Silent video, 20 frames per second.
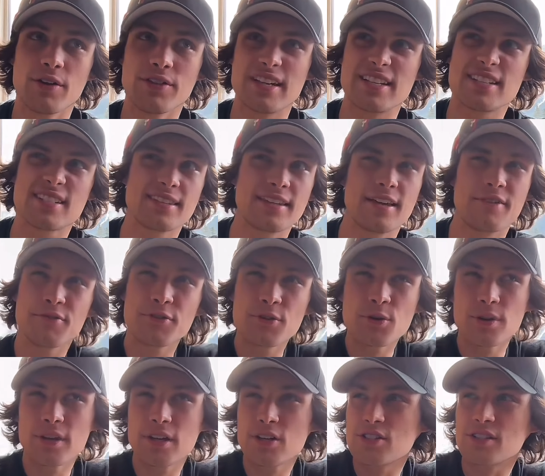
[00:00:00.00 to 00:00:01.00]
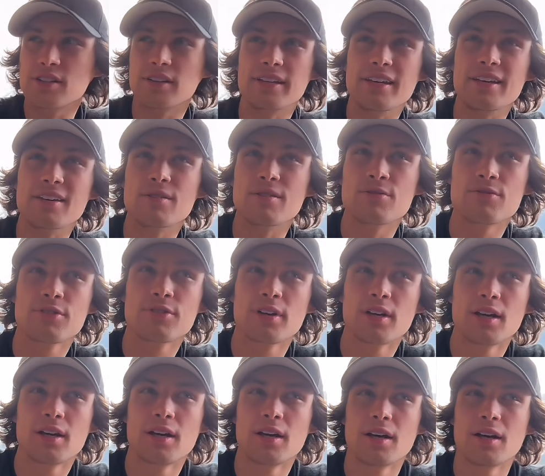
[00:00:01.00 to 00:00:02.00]
bro, and they sniff you and they just leave.
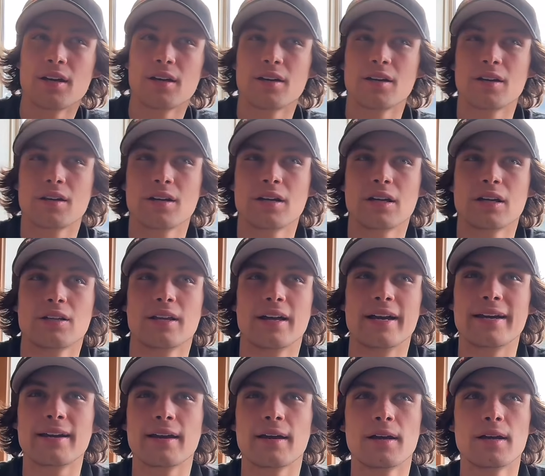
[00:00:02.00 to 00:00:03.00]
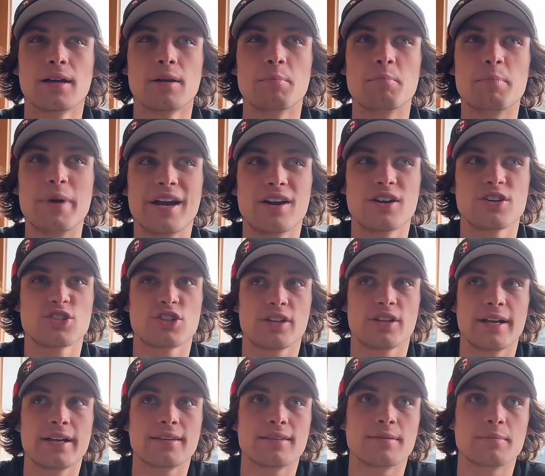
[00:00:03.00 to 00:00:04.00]
Like bears
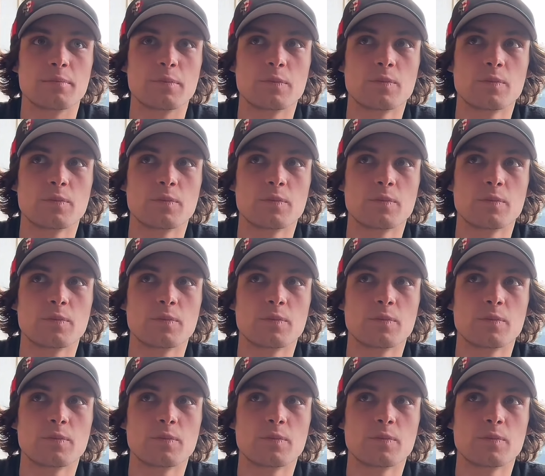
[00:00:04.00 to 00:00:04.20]
are like.